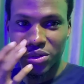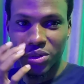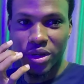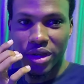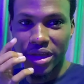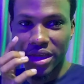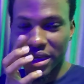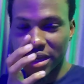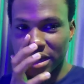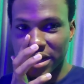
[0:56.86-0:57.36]
go
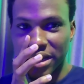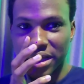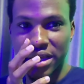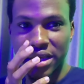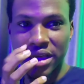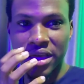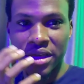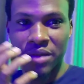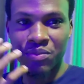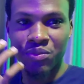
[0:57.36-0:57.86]
ahead,
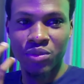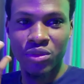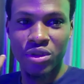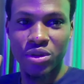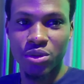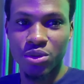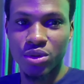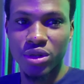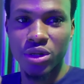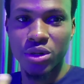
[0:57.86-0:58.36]

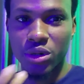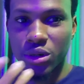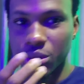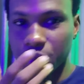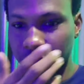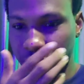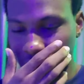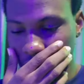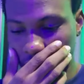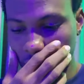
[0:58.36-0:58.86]
read up
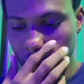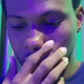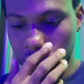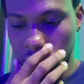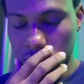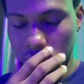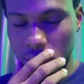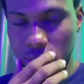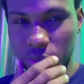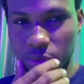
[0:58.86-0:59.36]

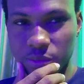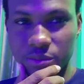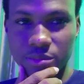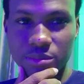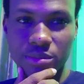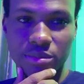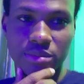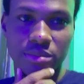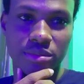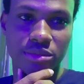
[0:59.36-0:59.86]
um,
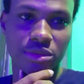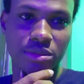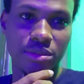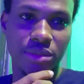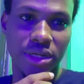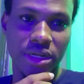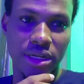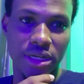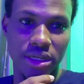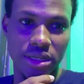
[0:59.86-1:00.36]

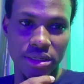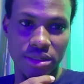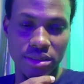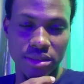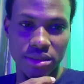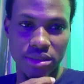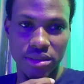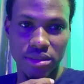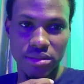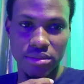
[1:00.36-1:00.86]
my
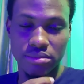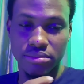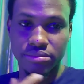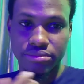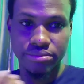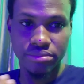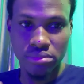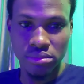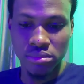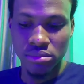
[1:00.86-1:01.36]

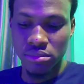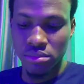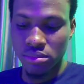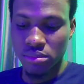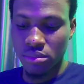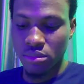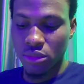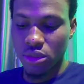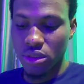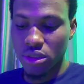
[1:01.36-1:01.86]

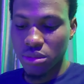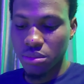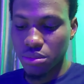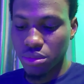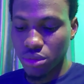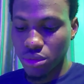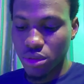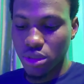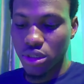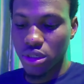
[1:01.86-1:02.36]
the
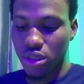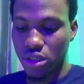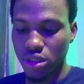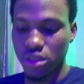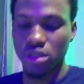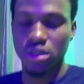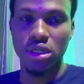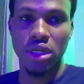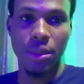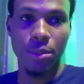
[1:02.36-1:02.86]
book
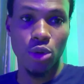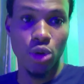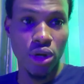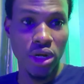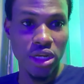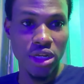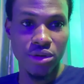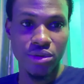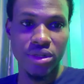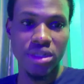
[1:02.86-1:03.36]
that I'm
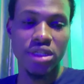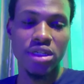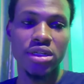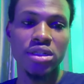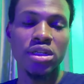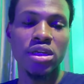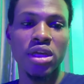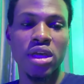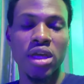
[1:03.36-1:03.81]
currently reading